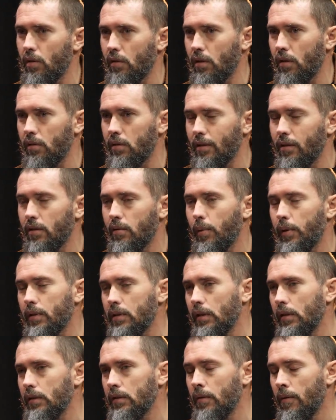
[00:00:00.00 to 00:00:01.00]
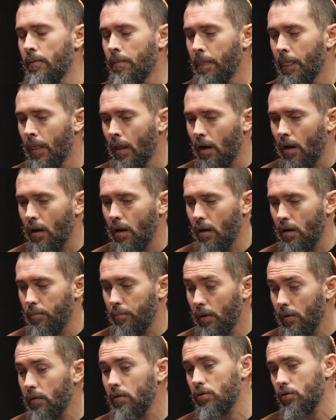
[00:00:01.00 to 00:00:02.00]
that is, it is a whole
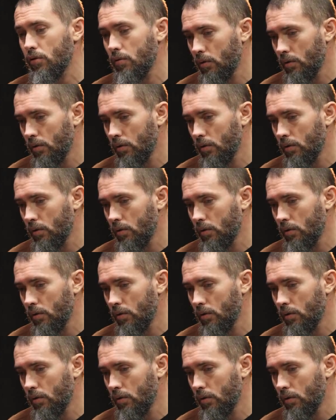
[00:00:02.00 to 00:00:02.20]
process.